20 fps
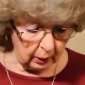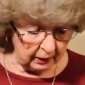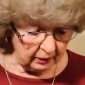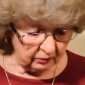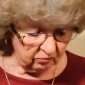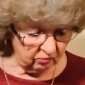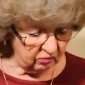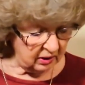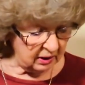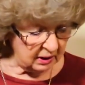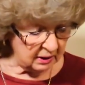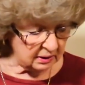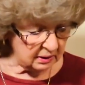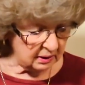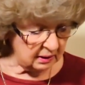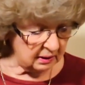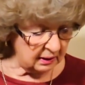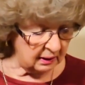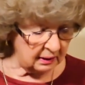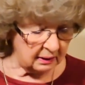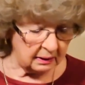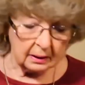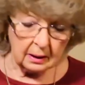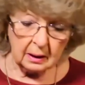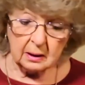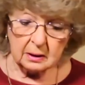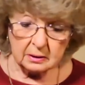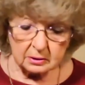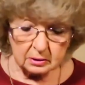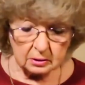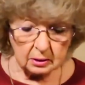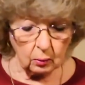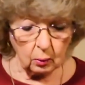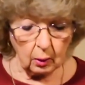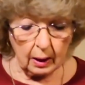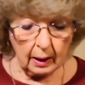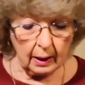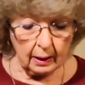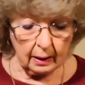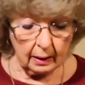ahead and fix it. And so
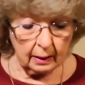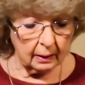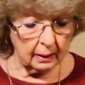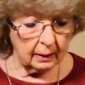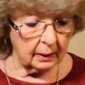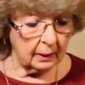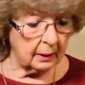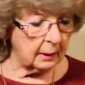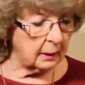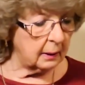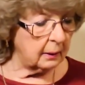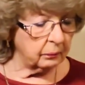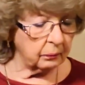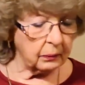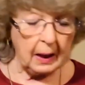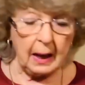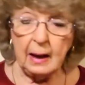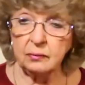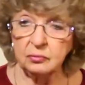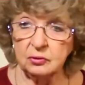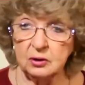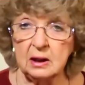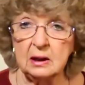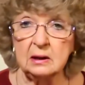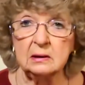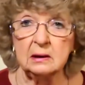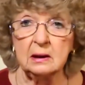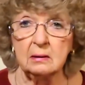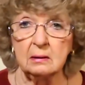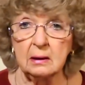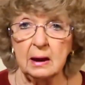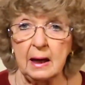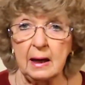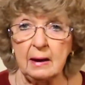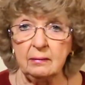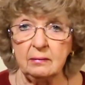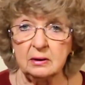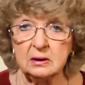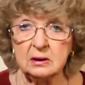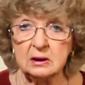I think they'll
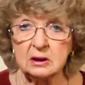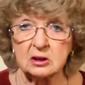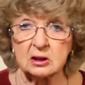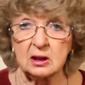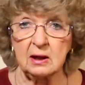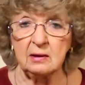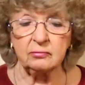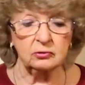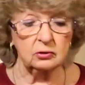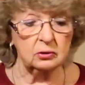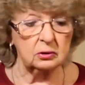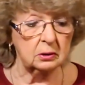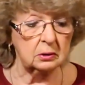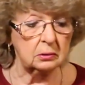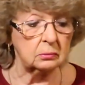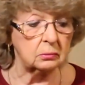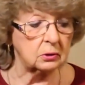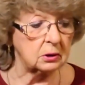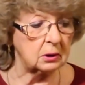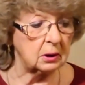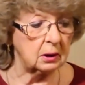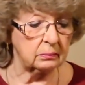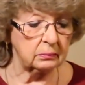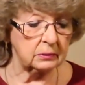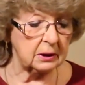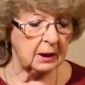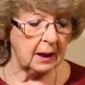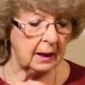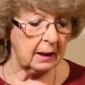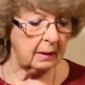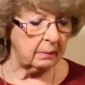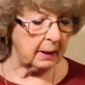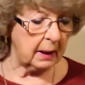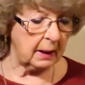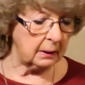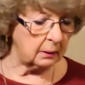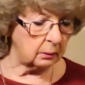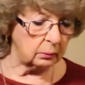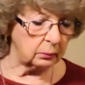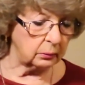have it this afternoon sometime.
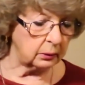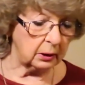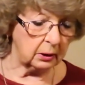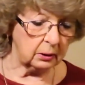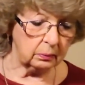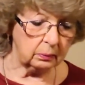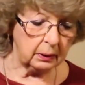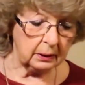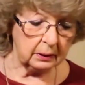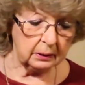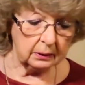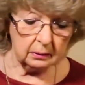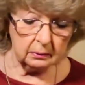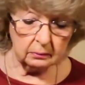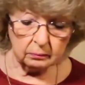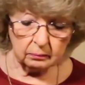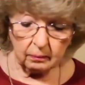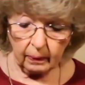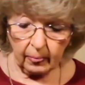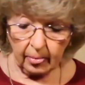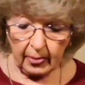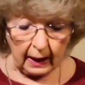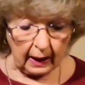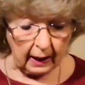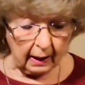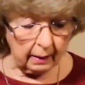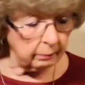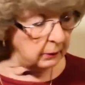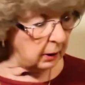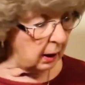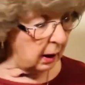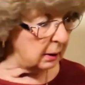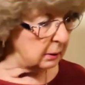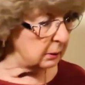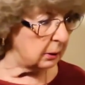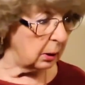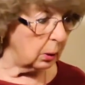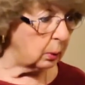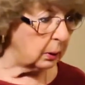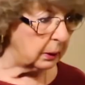I don't know, but I'm
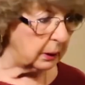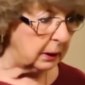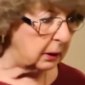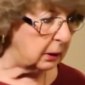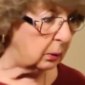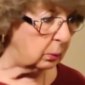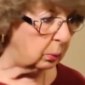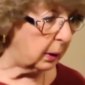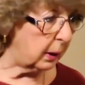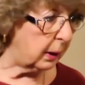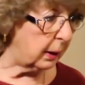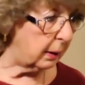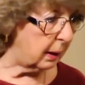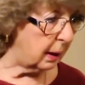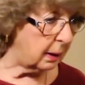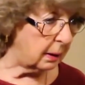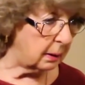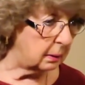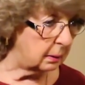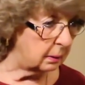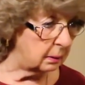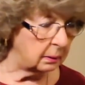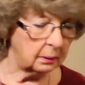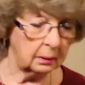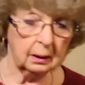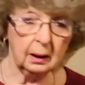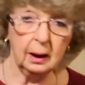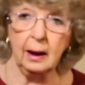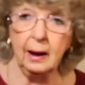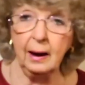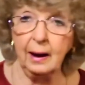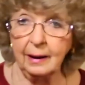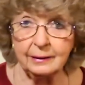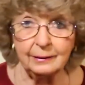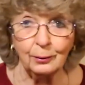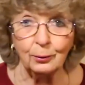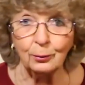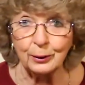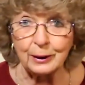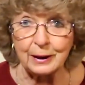not going anywhere. I
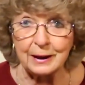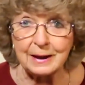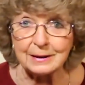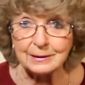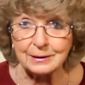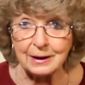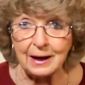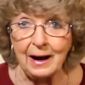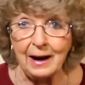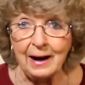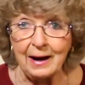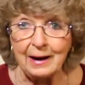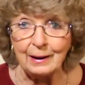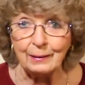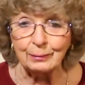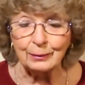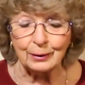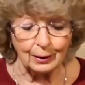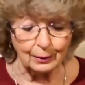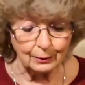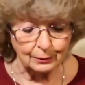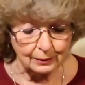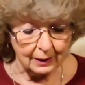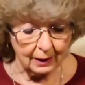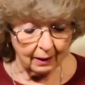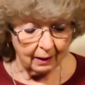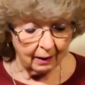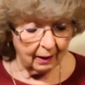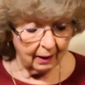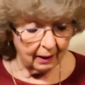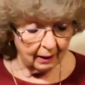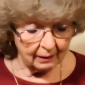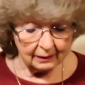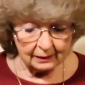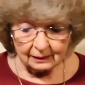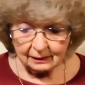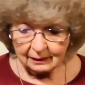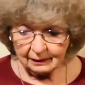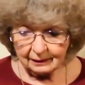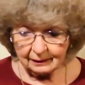don't guess I am, because
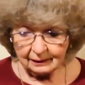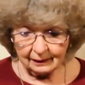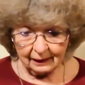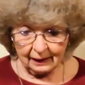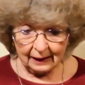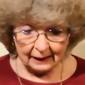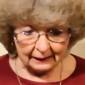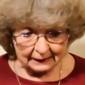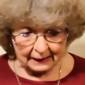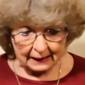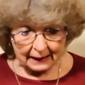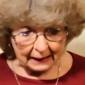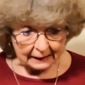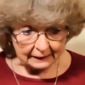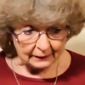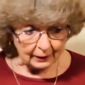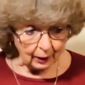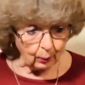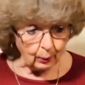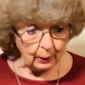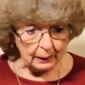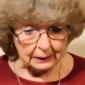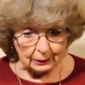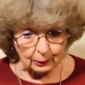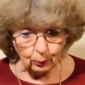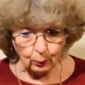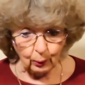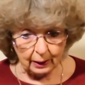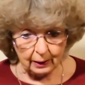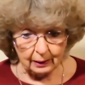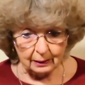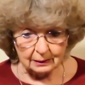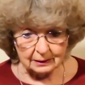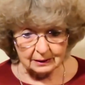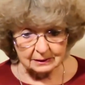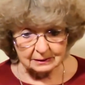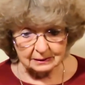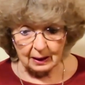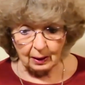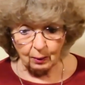I can't go anywhere
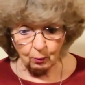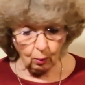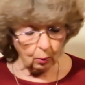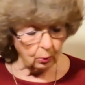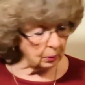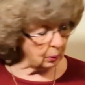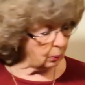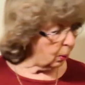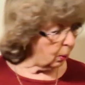unless I want